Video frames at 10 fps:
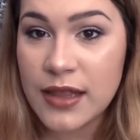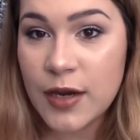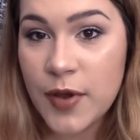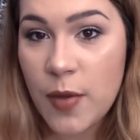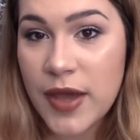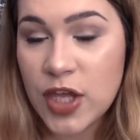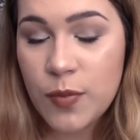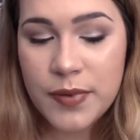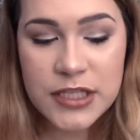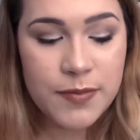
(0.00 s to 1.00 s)
a little bit on my
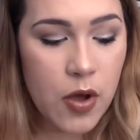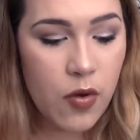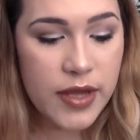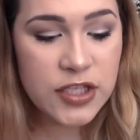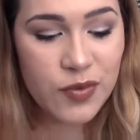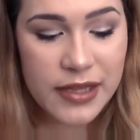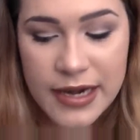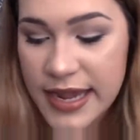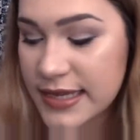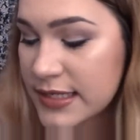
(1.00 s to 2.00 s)
cupid's bow. It's really
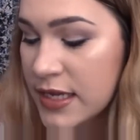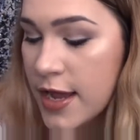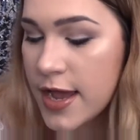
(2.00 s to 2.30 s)
nice.